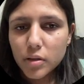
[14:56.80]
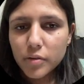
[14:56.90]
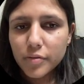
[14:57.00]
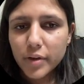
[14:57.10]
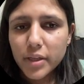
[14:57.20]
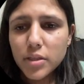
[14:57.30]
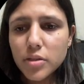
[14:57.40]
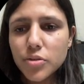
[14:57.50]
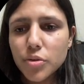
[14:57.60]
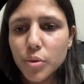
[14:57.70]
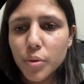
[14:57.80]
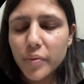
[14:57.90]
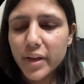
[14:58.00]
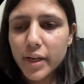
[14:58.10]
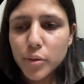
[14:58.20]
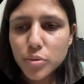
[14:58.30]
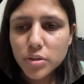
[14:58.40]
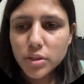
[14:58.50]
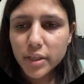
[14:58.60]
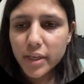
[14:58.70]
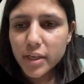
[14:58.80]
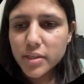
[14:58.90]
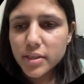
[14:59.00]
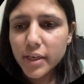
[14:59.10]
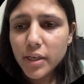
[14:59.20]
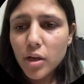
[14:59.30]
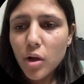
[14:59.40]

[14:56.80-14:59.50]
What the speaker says: Fine. So when I use the training set,